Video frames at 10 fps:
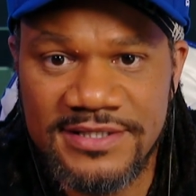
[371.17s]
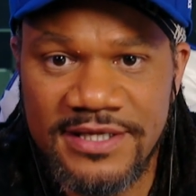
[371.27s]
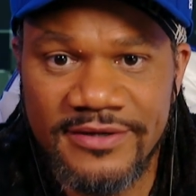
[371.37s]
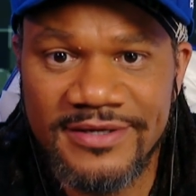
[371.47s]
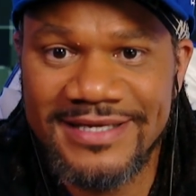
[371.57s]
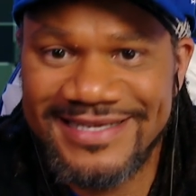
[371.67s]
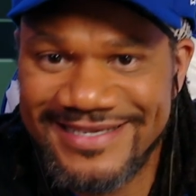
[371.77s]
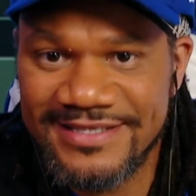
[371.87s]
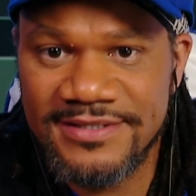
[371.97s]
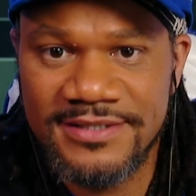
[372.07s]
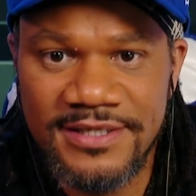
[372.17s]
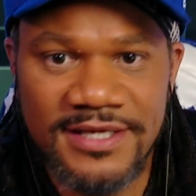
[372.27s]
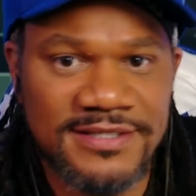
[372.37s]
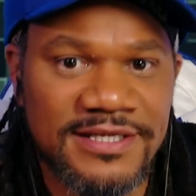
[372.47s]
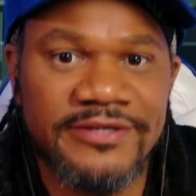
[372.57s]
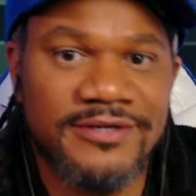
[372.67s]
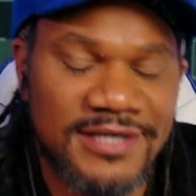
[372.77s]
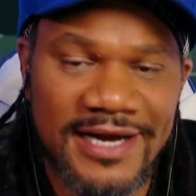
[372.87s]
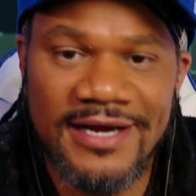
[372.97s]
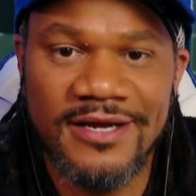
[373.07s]
and say they're going to kill and say
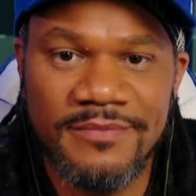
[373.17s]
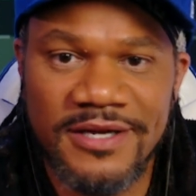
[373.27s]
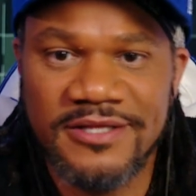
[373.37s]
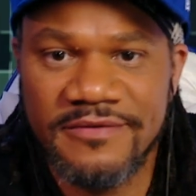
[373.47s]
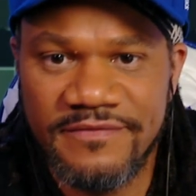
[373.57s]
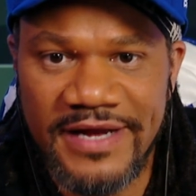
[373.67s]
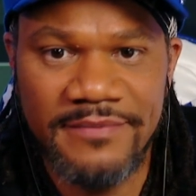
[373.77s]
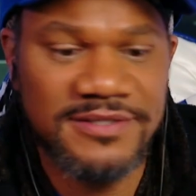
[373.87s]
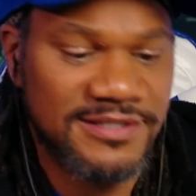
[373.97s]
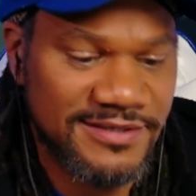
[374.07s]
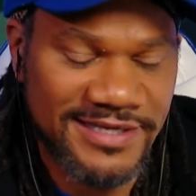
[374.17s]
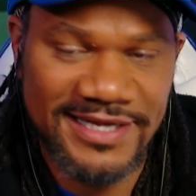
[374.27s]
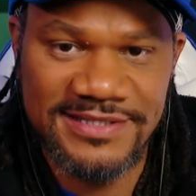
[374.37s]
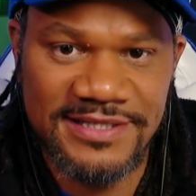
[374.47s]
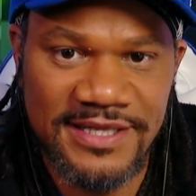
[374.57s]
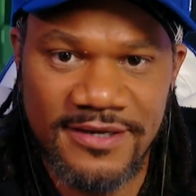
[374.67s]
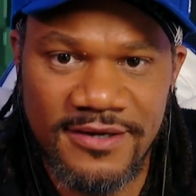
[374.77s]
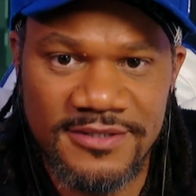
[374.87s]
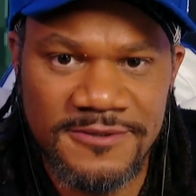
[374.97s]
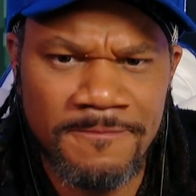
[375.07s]
they're lying about their families and their kids that they
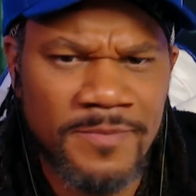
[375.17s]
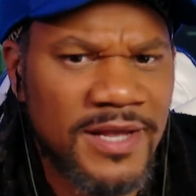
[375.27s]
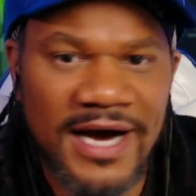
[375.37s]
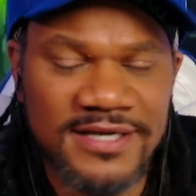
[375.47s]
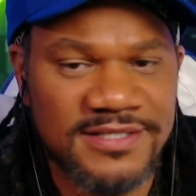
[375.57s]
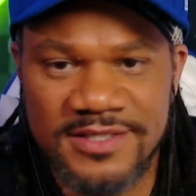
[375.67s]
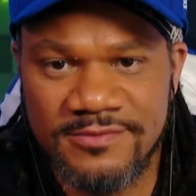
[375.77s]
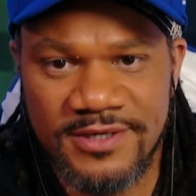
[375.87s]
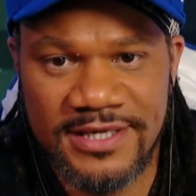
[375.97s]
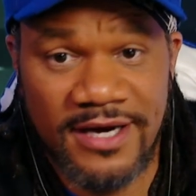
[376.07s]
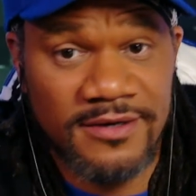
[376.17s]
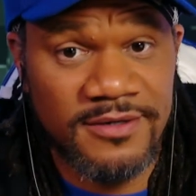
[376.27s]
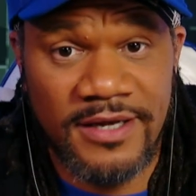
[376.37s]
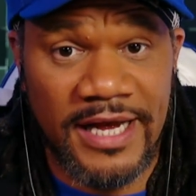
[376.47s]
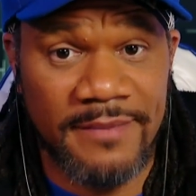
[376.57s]
lost. How does this work out?